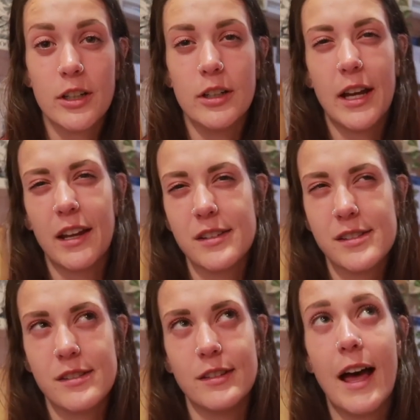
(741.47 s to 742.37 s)
or I
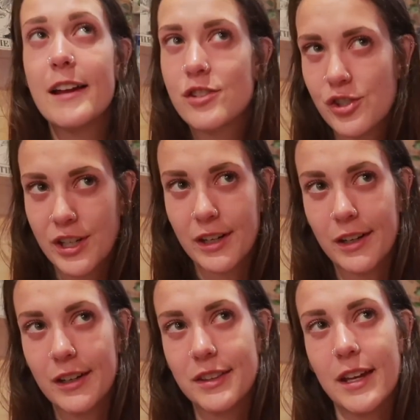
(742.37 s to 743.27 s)
guess last
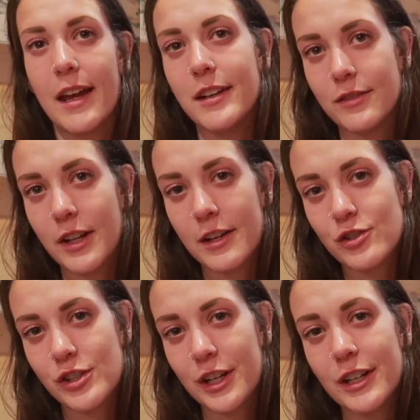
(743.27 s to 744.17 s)
year, at the end of
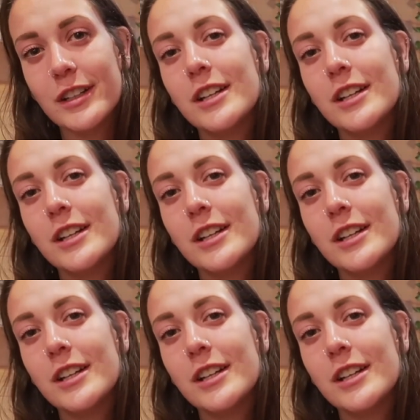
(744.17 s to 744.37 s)
last year,